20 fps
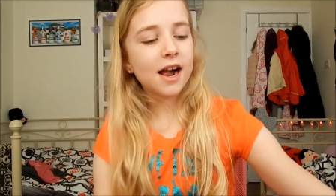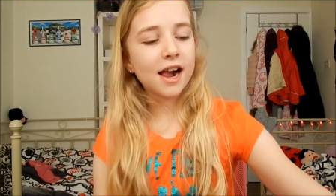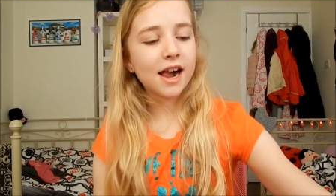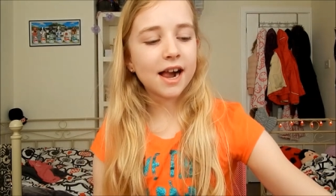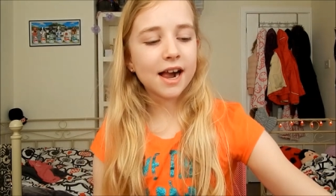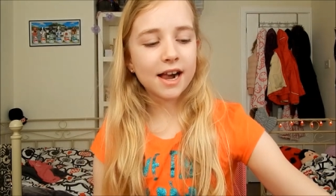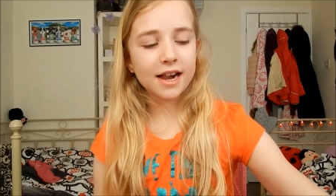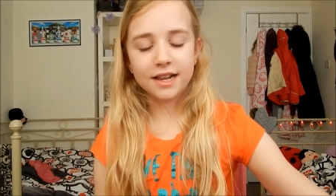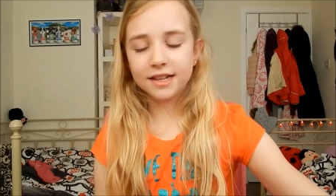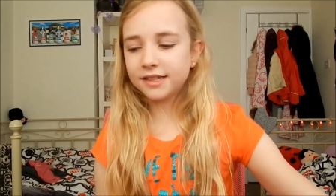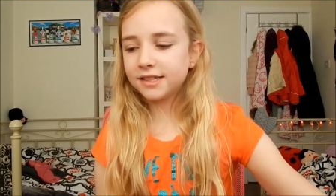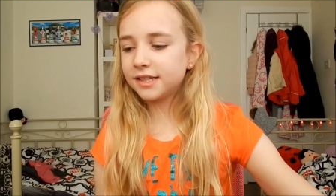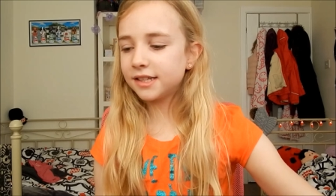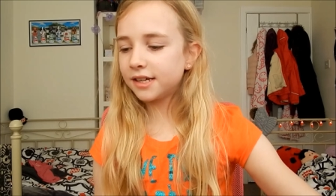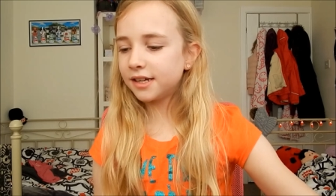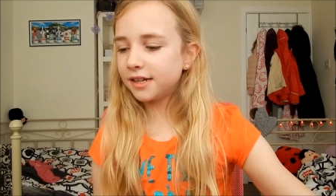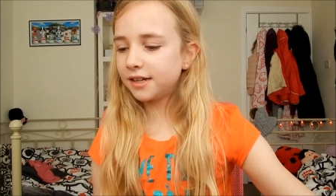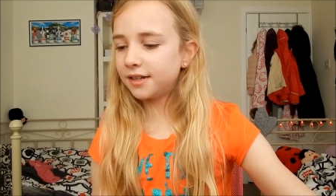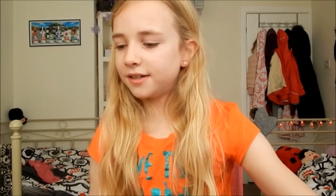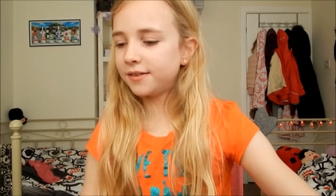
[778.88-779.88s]
And
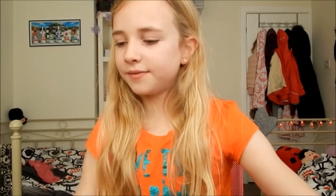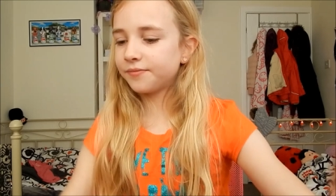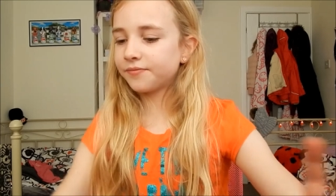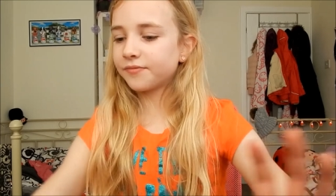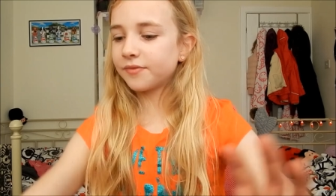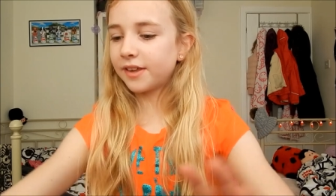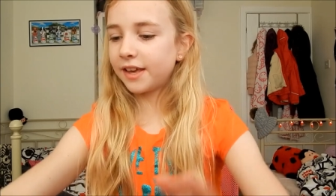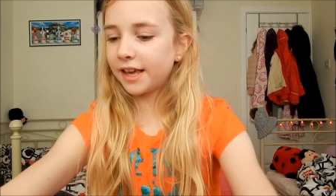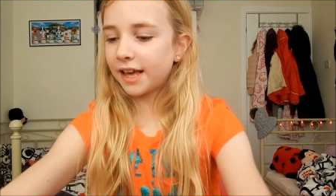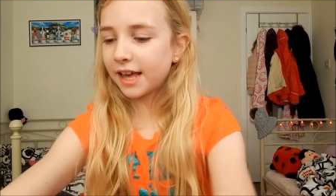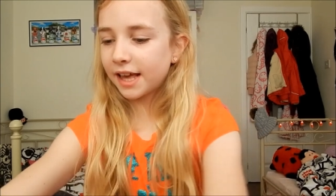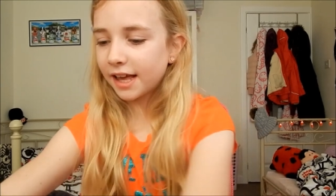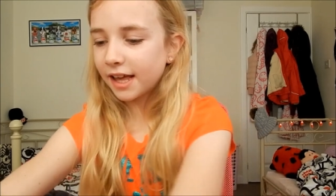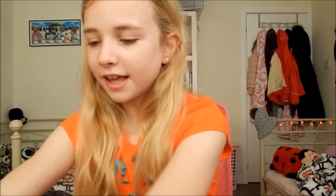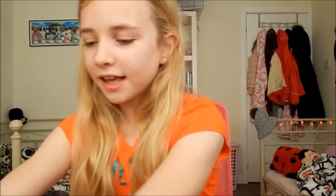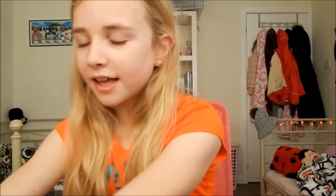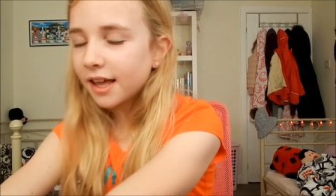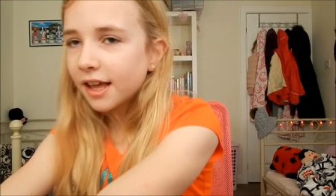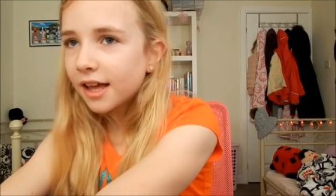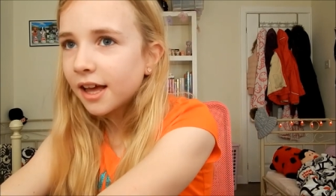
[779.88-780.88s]
it,
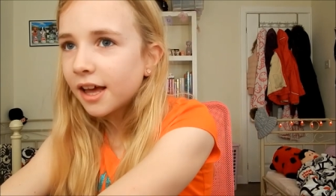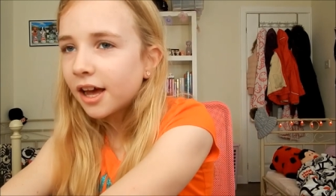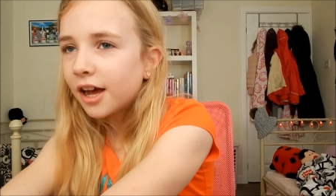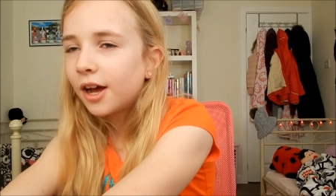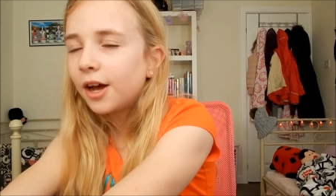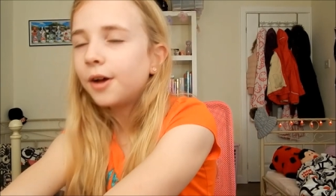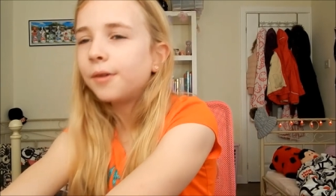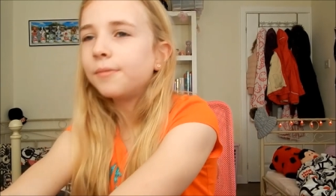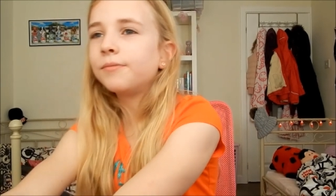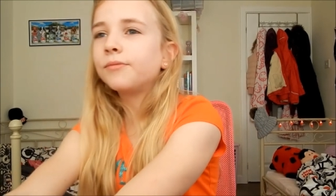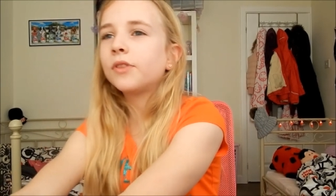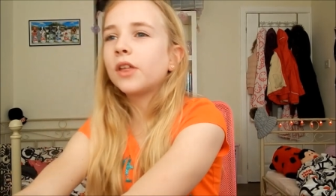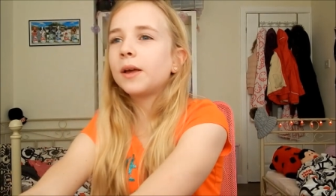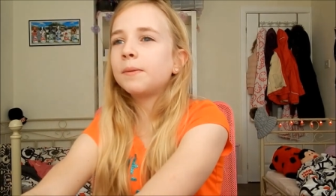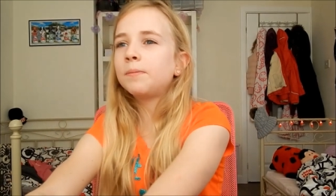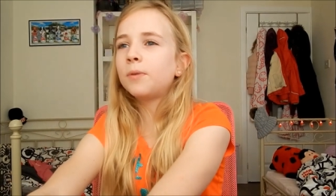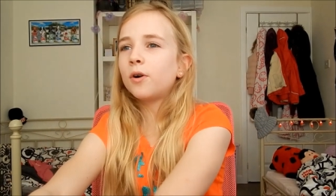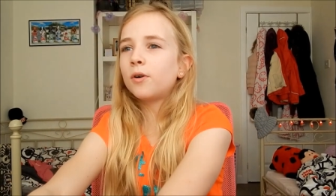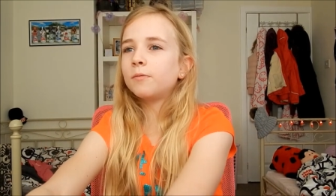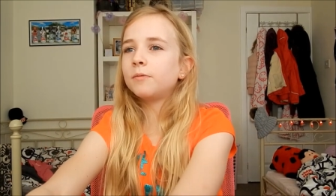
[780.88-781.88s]
um, they
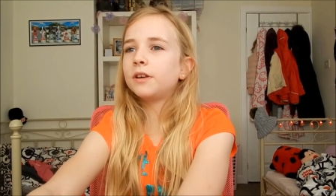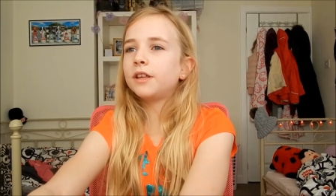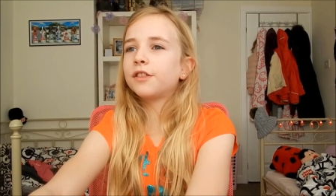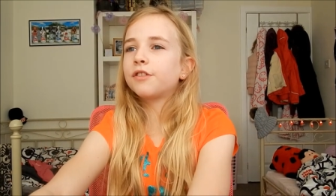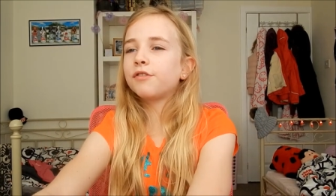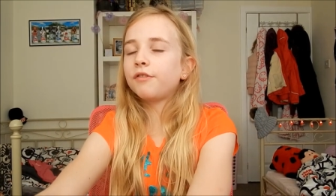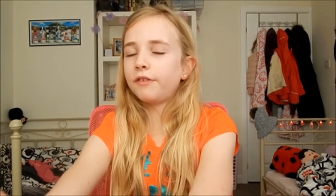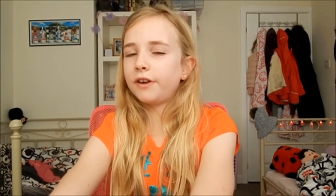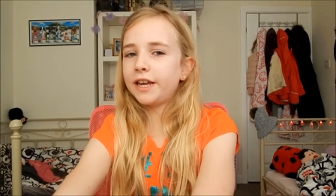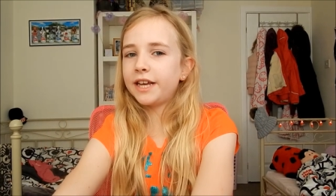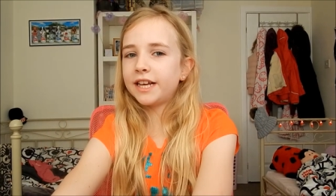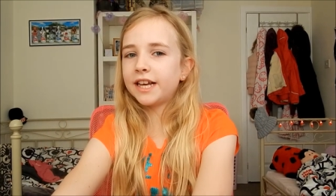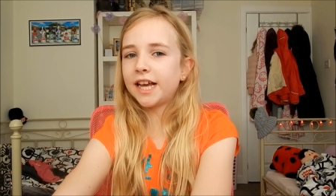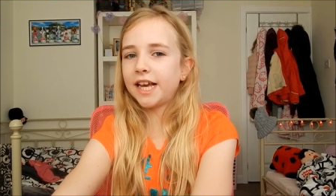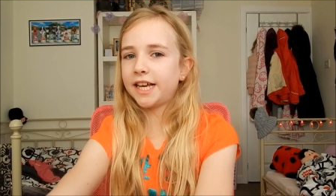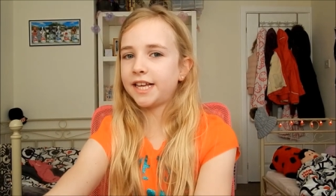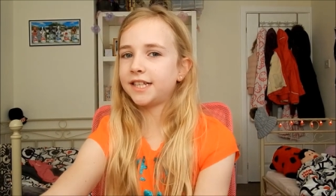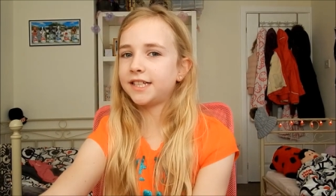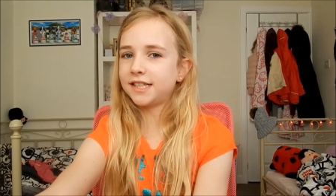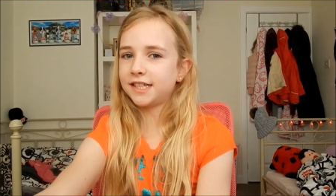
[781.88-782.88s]
bought me three
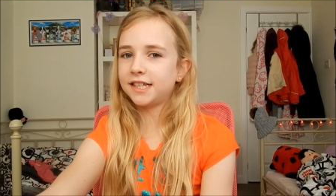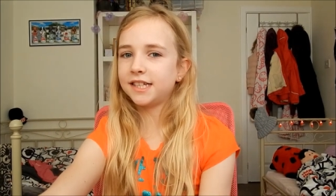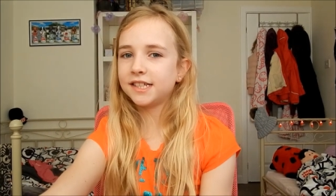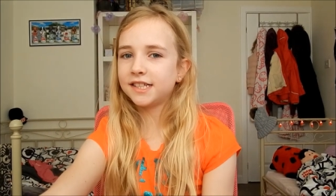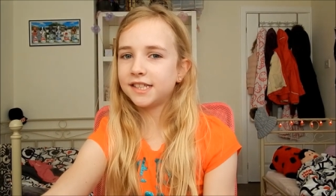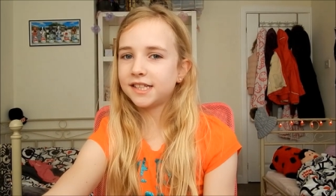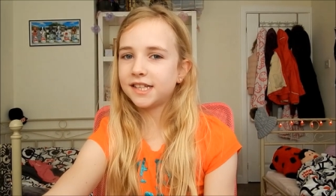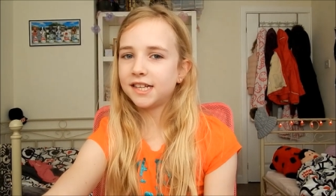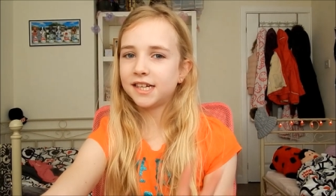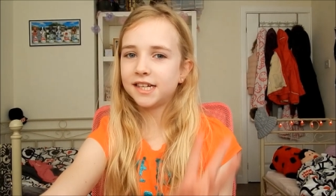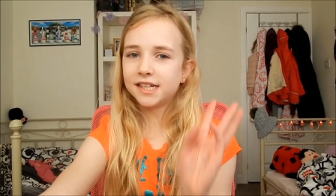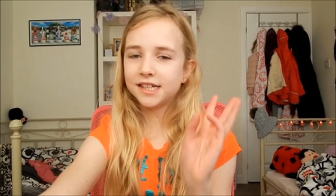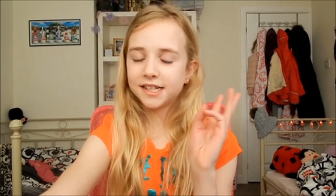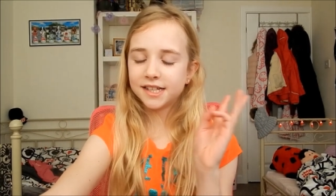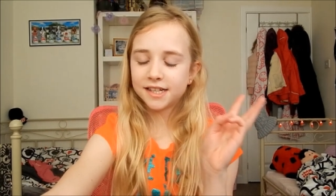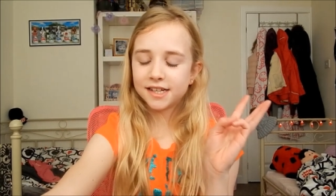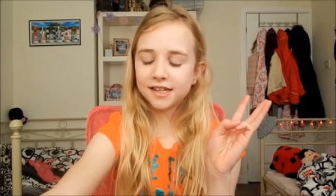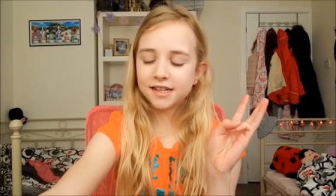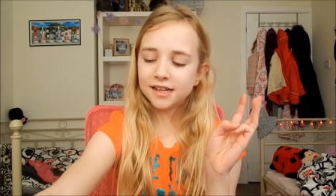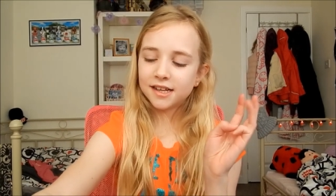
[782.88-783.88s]
cases,
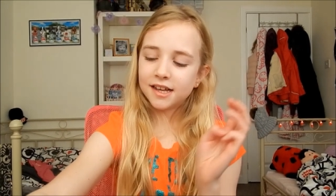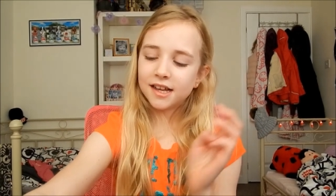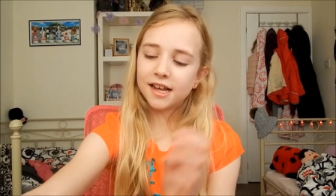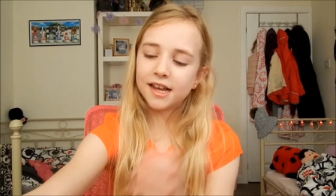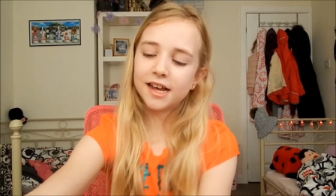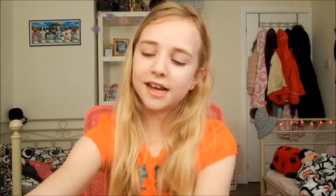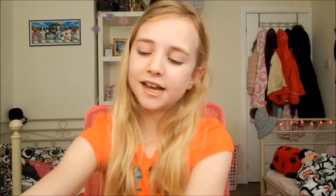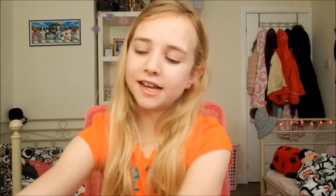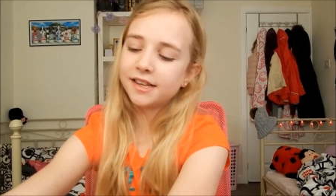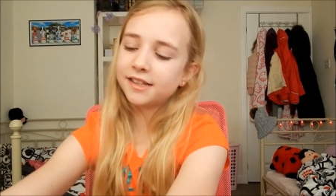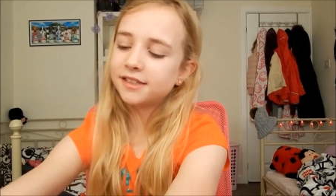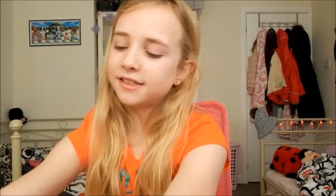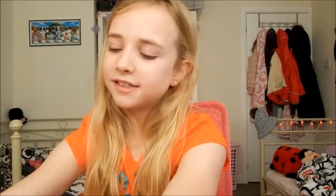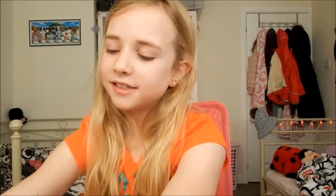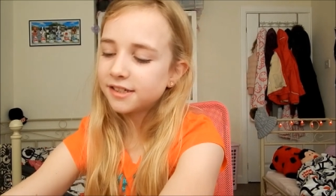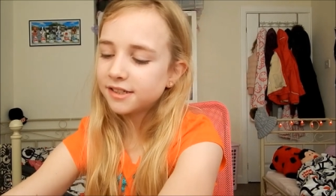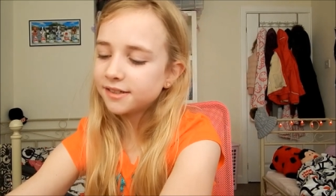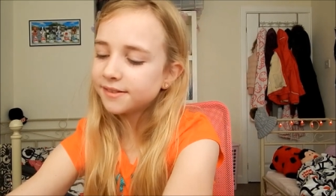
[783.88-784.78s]
and